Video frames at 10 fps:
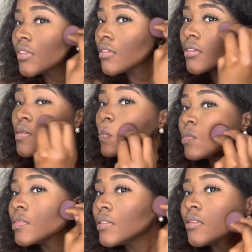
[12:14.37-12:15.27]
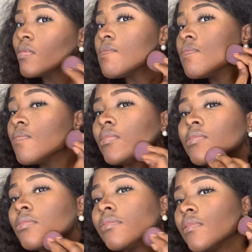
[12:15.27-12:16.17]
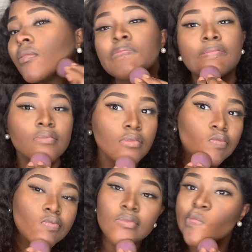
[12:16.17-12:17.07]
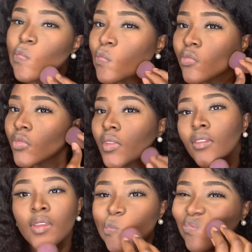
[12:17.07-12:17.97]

once you apply that one side, go ahead and start blending out that one side.